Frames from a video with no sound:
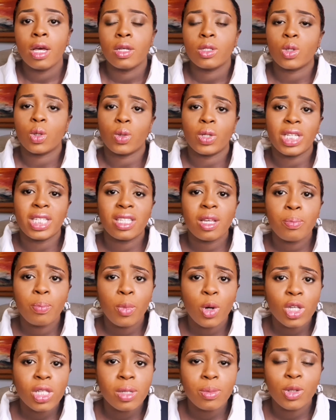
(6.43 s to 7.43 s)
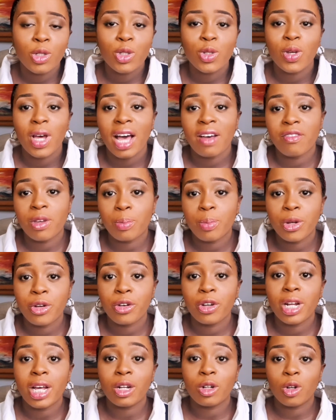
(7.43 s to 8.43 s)
So is it possible to have a
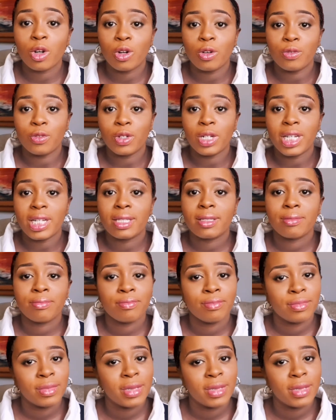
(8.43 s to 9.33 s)
period and not ovulate?